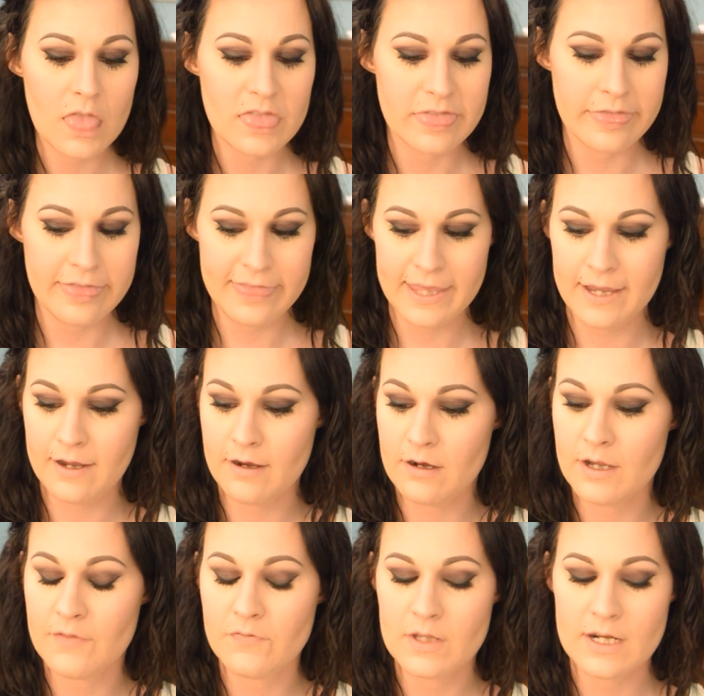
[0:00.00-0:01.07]
There.
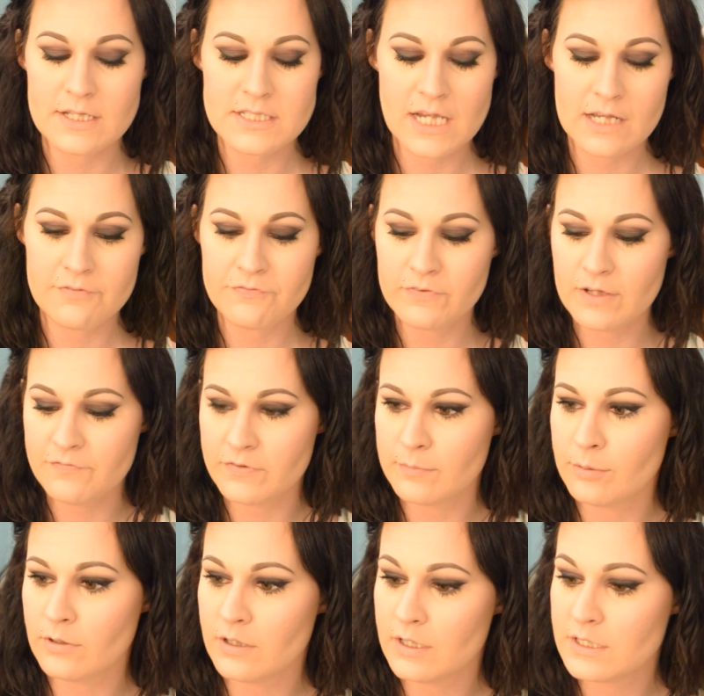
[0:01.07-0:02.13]
And then I take a fluffy
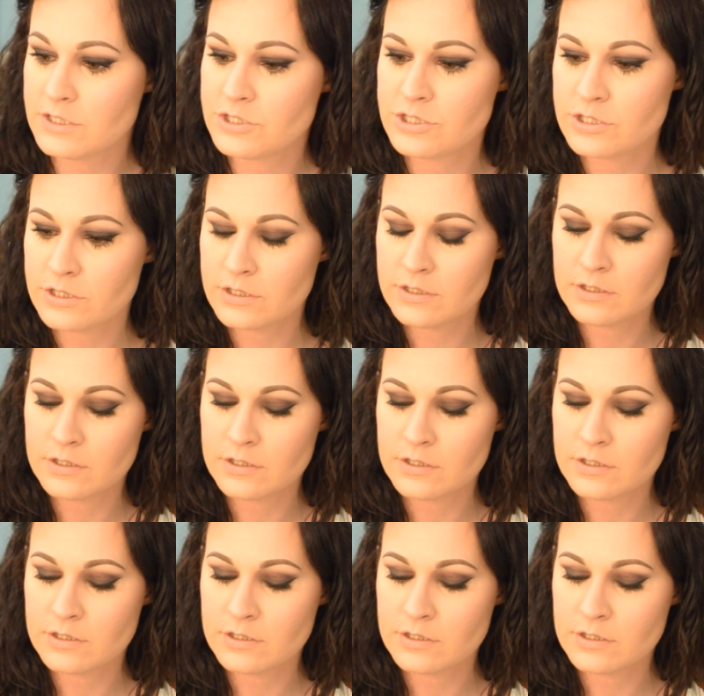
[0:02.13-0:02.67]
brush